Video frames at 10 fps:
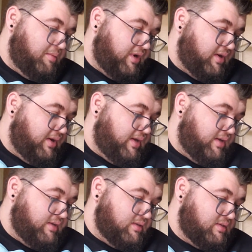
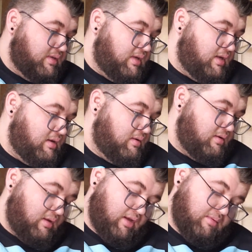because
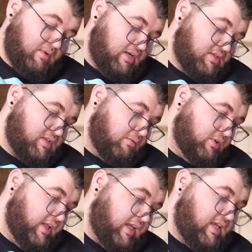here's some
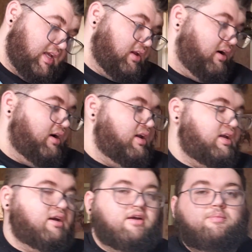Glen Keane art
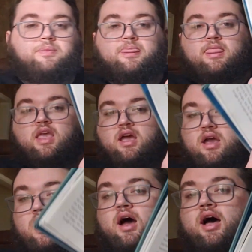here.
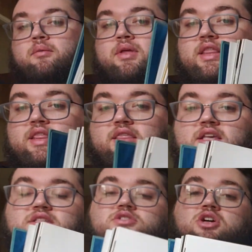And
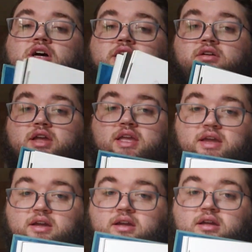this drawing right
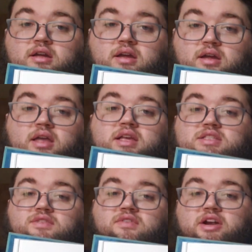here
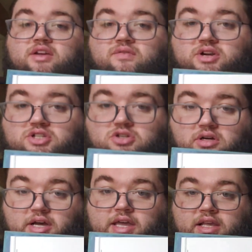is the very first
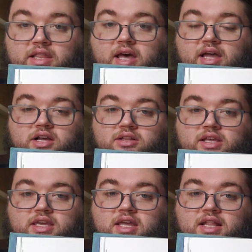drawing that
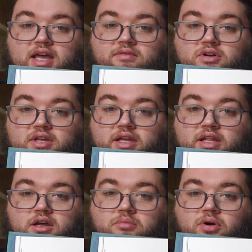Glen Keane ever
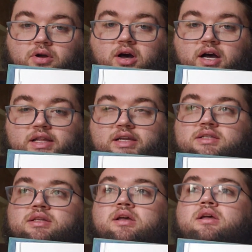did of
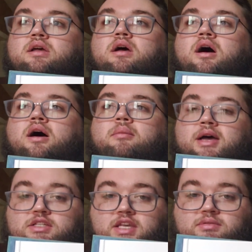Pocahontas,
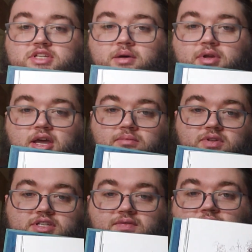as he was coming up
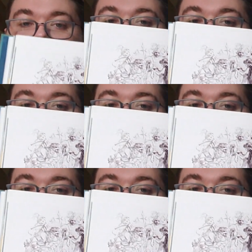with different